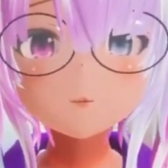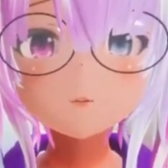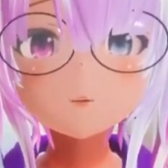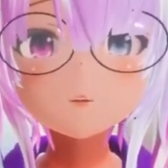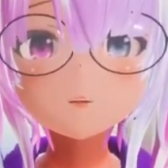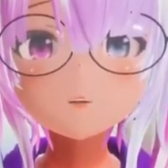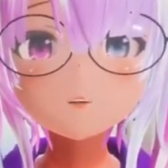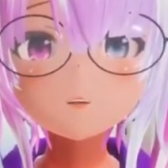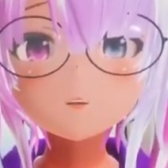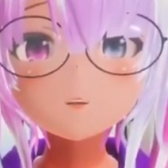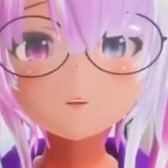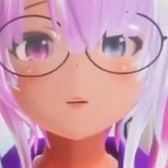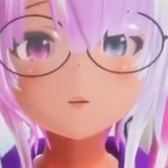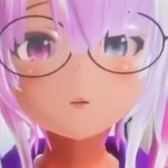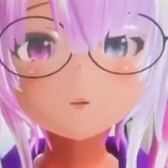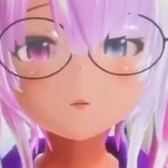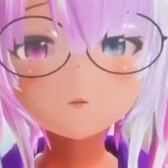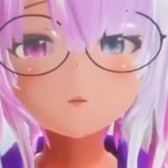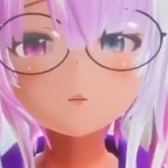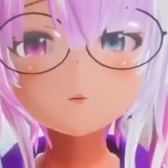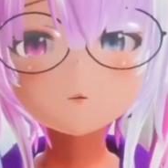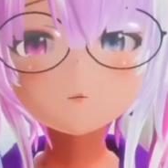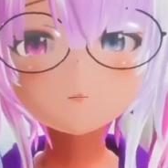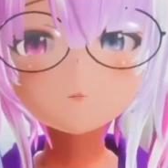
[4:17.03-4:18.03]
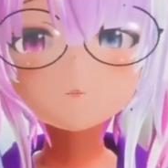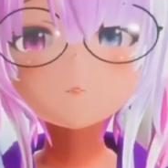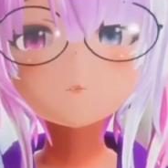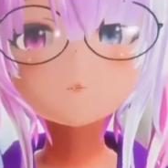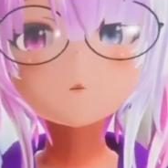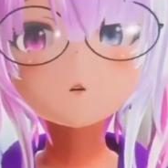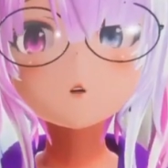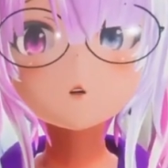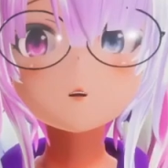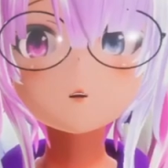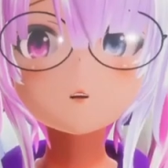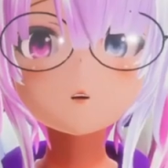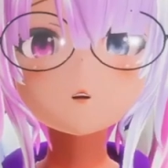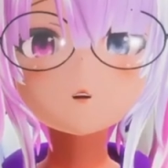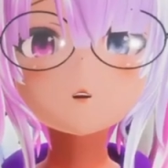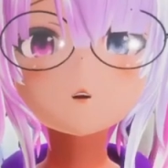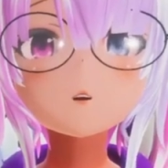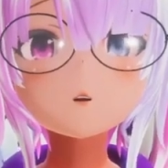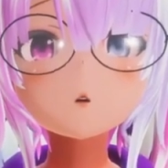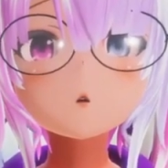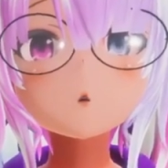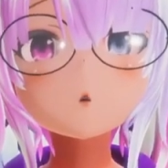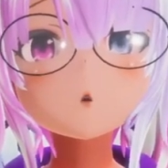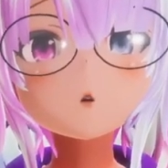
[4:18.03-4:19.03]
So the
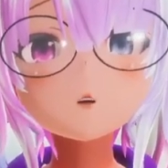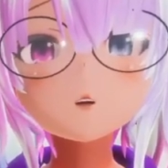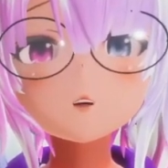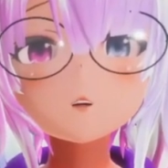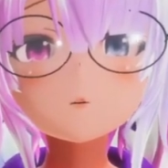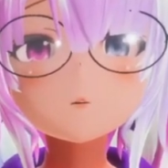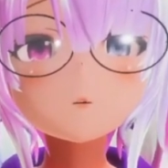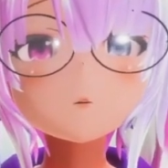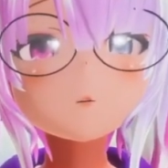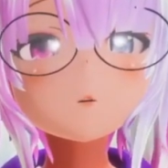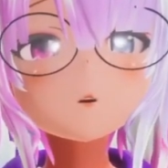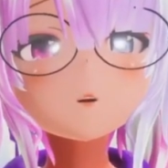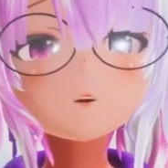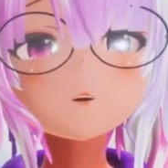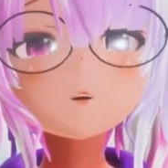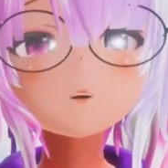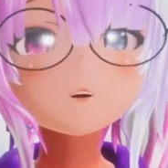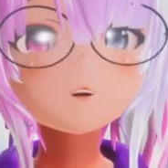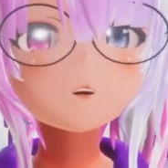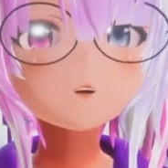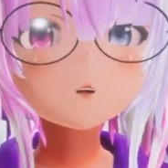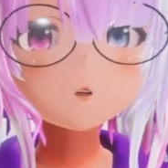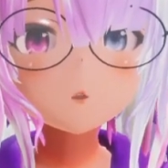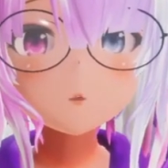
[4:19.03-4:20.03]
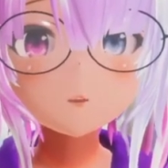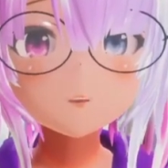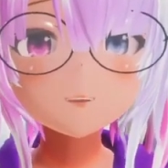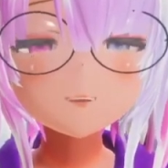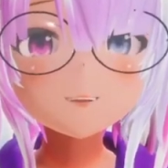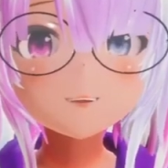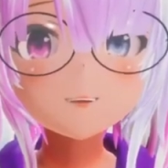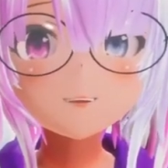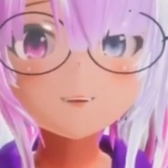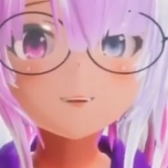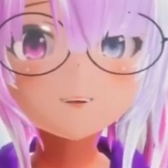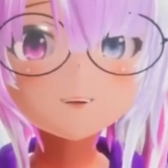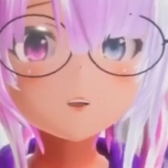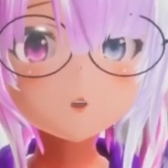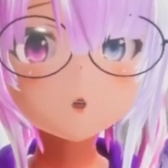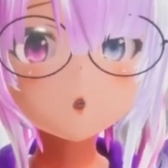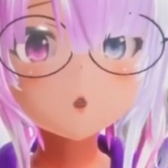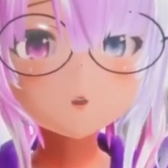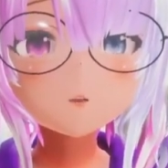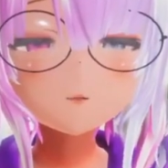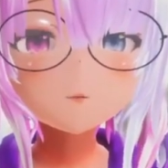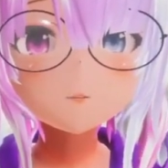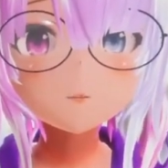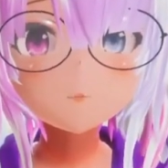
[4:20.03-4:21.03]
what if you're finding issues deleting all of
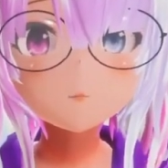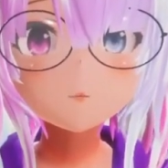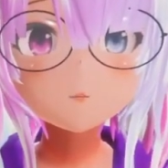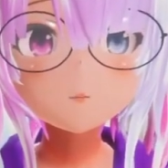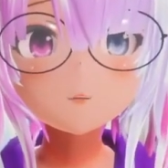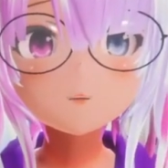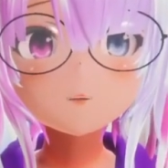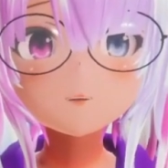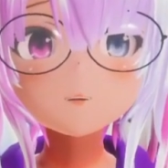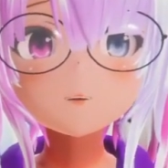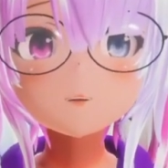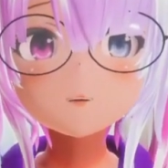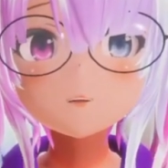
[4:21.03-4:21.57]
the vertices,